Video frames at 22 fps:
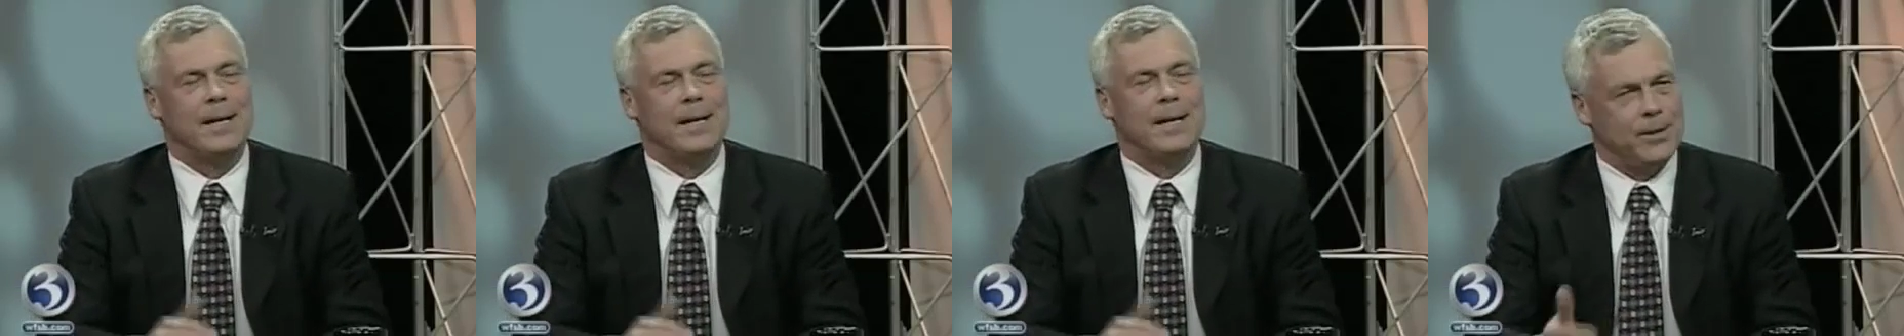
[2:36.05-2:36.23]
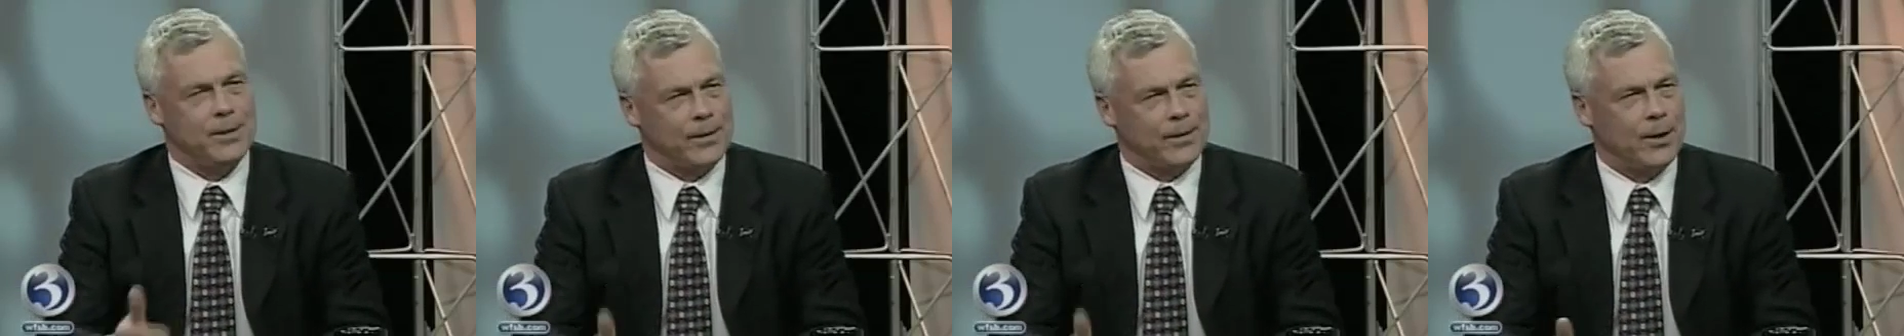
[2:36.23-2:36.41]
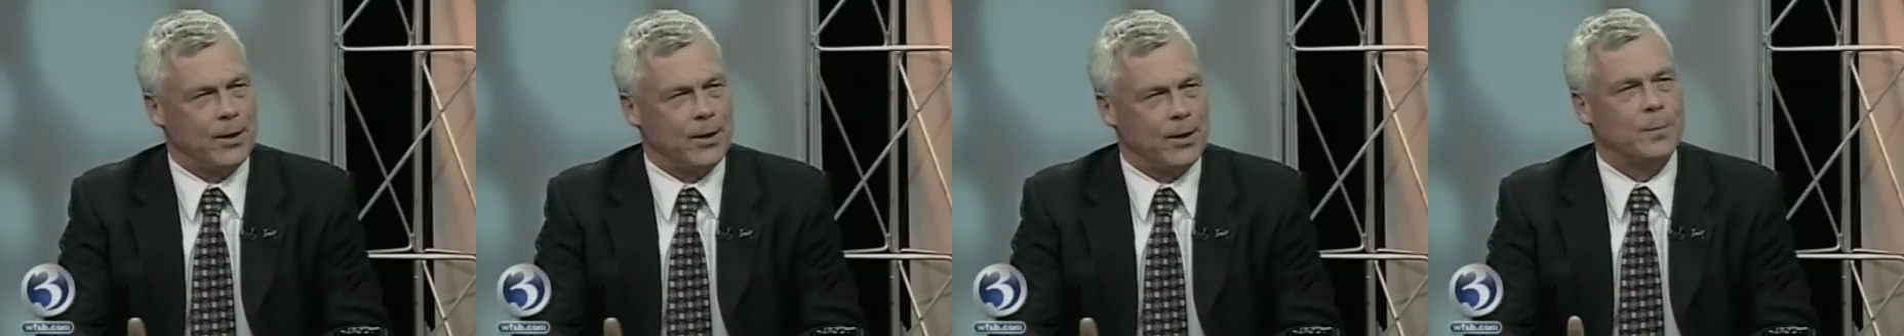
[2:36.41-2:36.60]
I
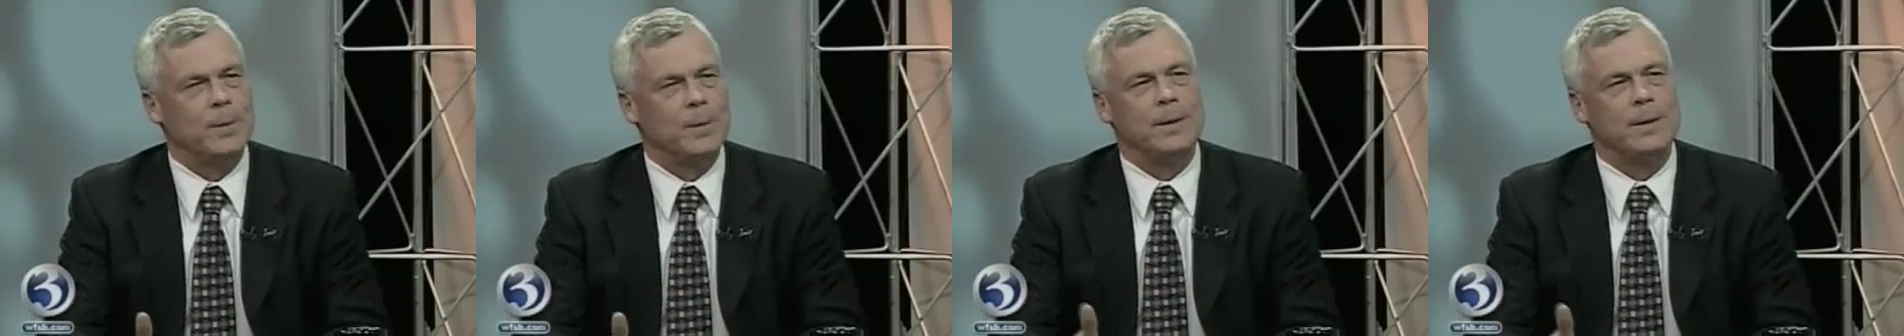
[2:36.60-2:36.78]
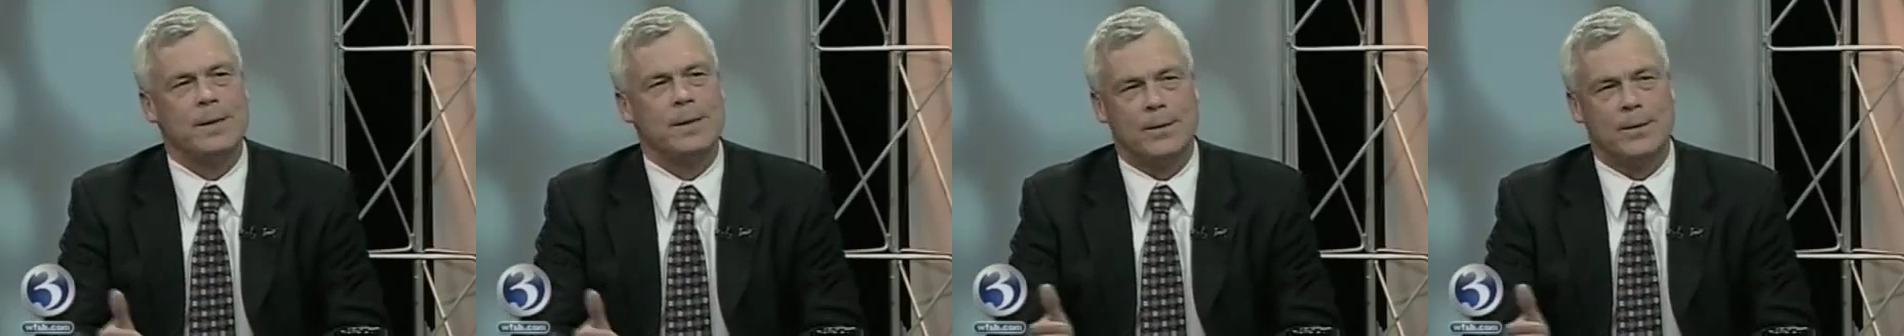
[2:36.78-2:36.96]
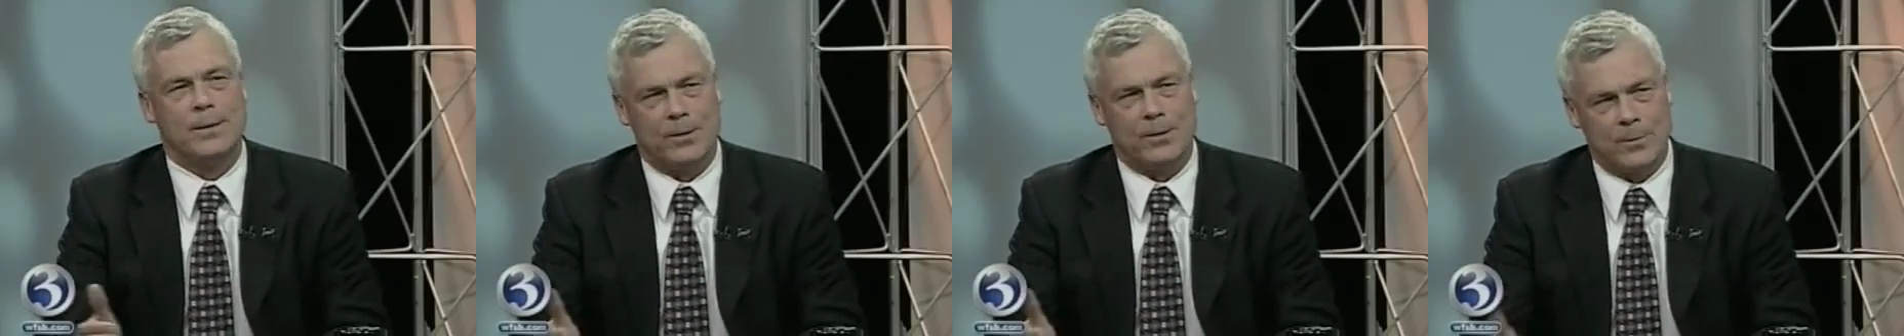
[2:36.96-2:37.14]
need your help, and
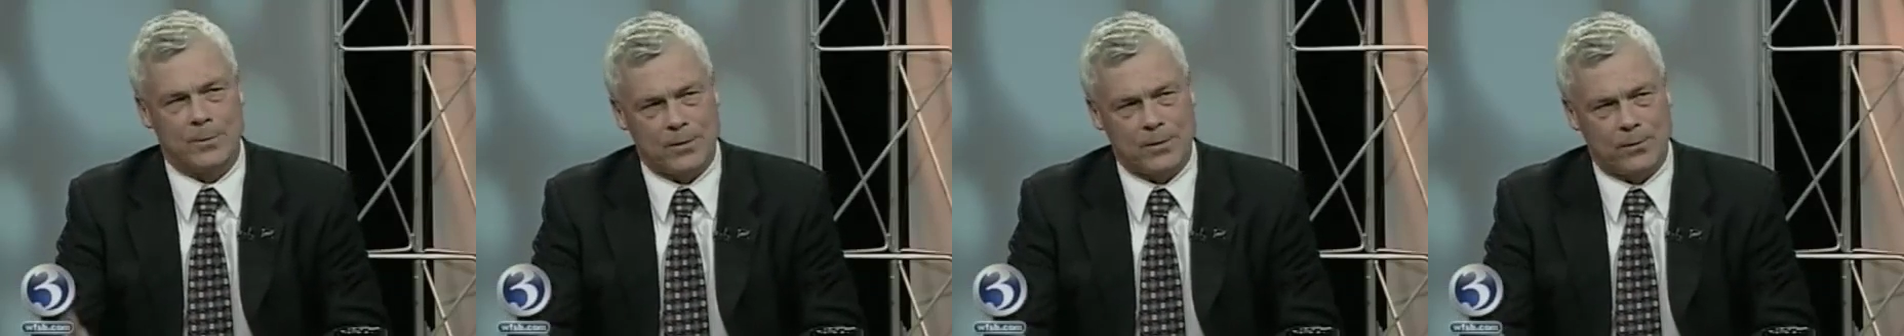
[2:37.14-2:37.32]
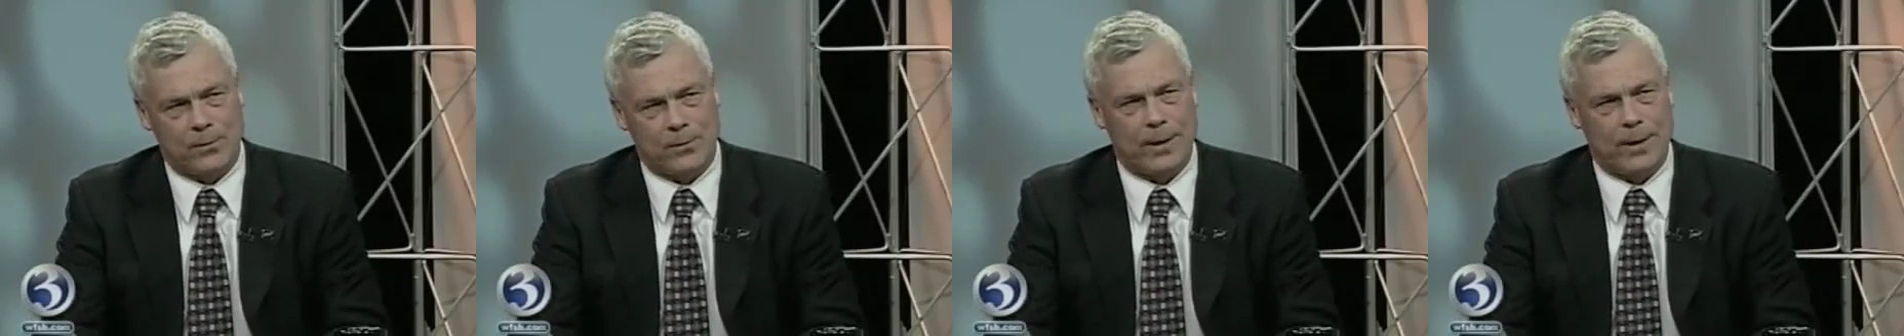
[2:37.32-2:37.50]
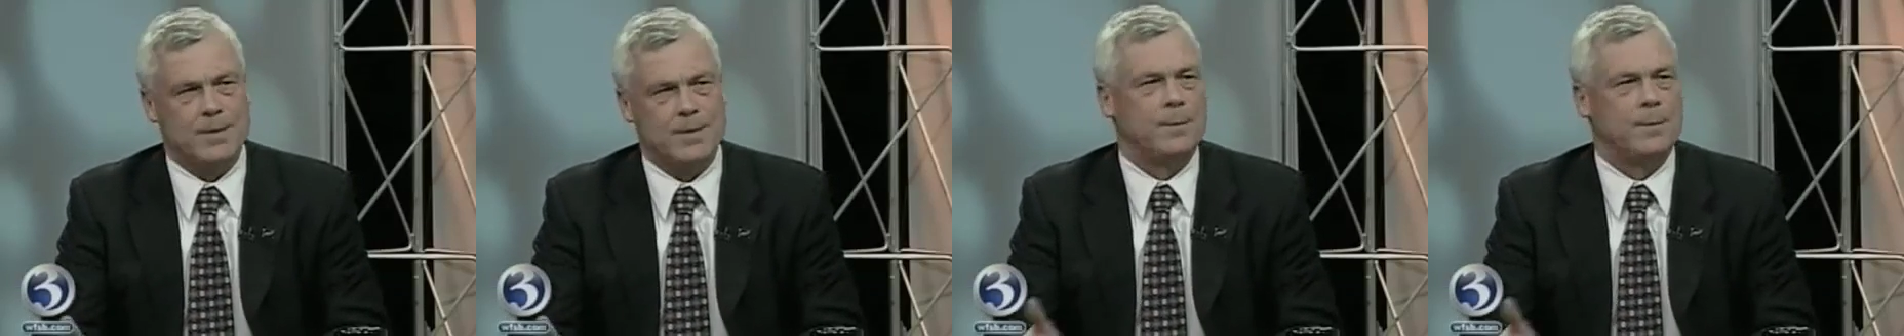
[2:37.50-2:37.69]
either in terms
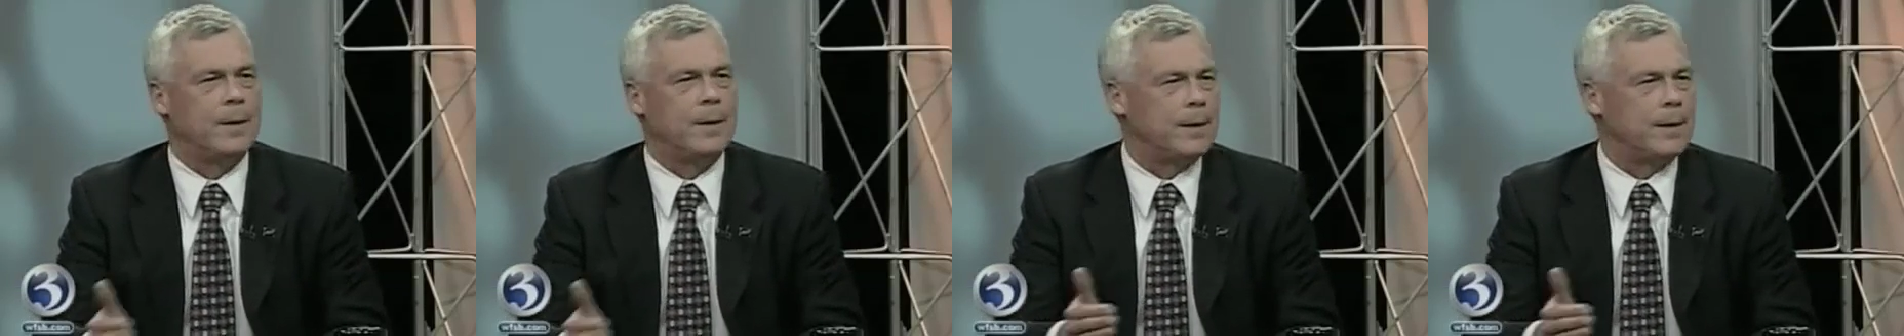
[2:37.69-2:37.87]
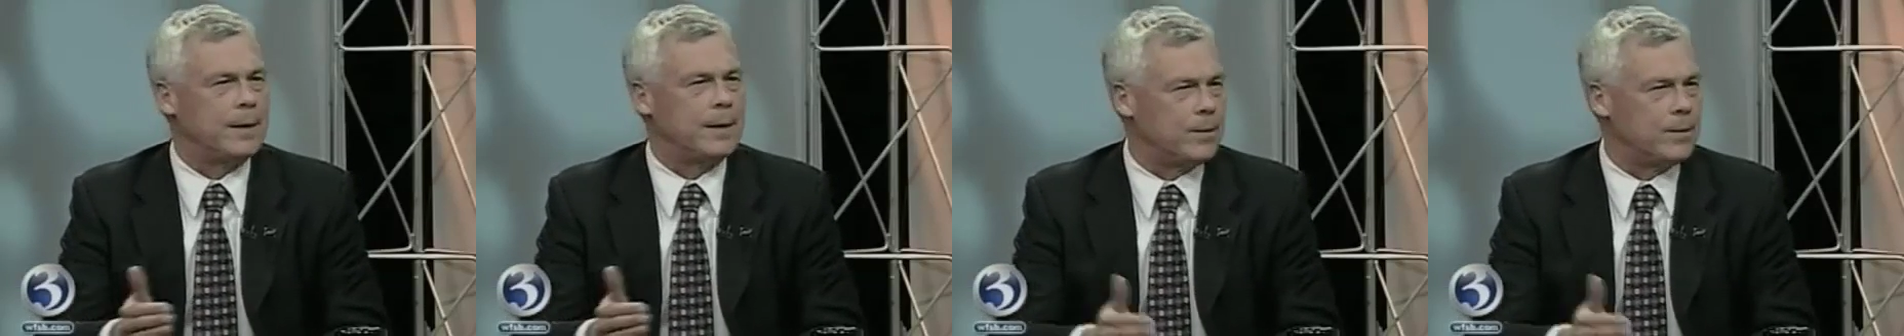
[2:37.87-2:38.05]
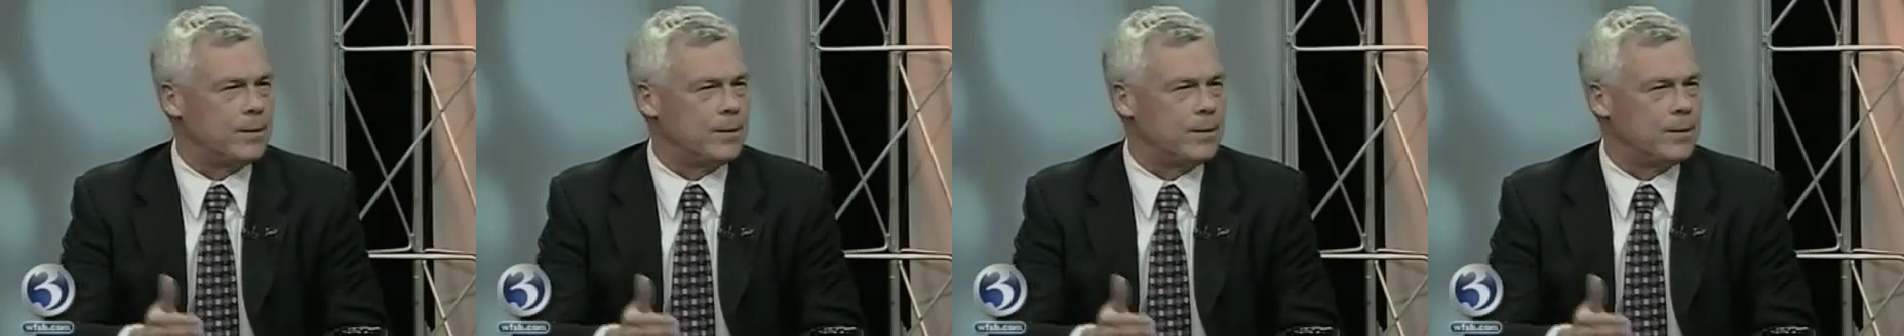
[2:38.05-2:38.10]
of raising money